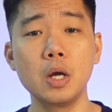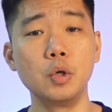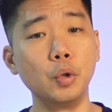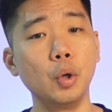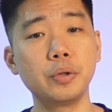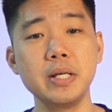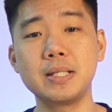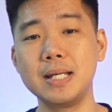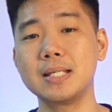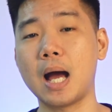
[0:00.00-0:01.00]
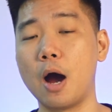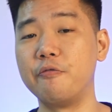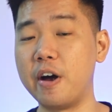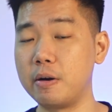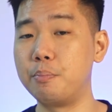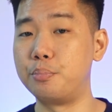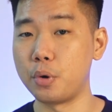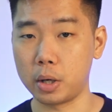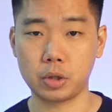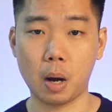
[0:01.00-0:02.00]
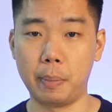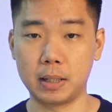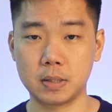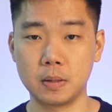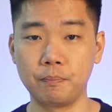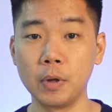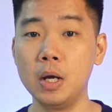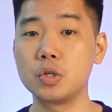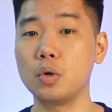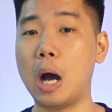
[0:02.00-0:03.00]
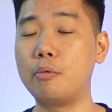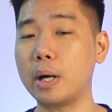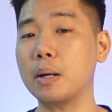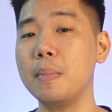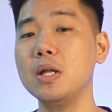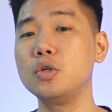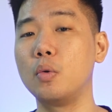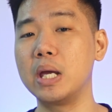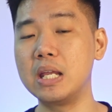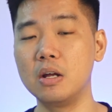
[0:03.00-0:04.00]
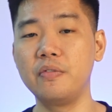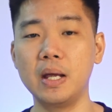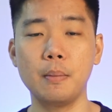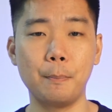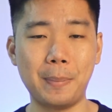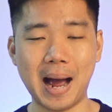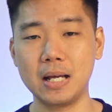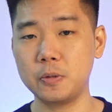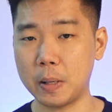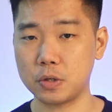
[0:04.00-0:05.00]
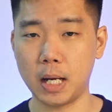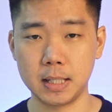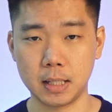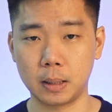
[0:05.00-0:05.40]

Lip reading: You'll notice these are very broad topics. So I'll recommend you innovate by specializing.